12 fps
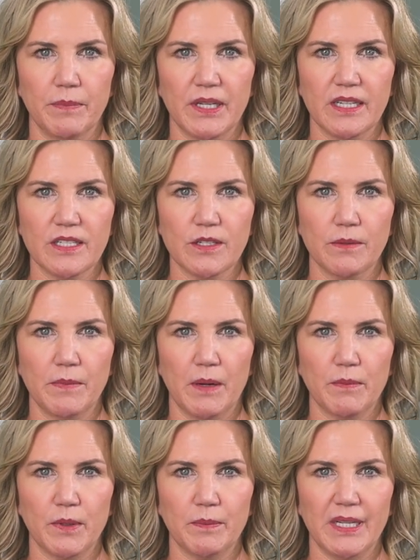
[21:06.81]
because
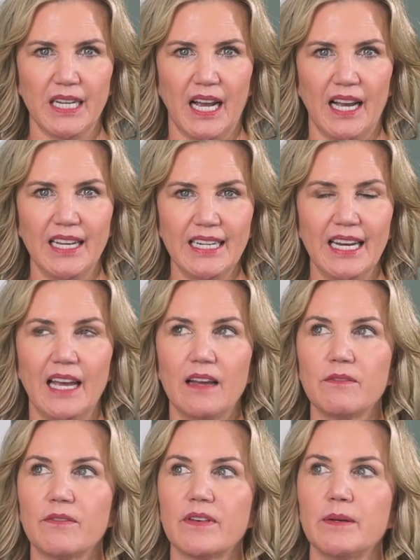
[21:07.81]
remember, behind
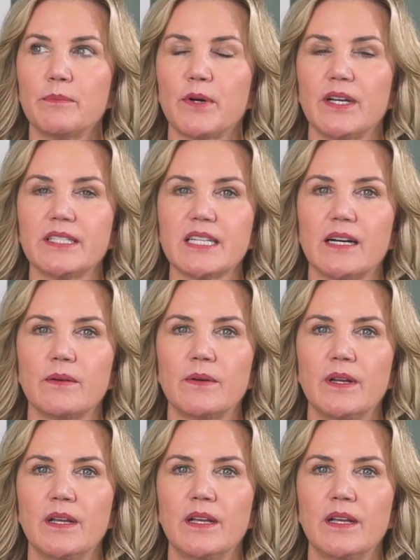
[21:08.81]
every breakdown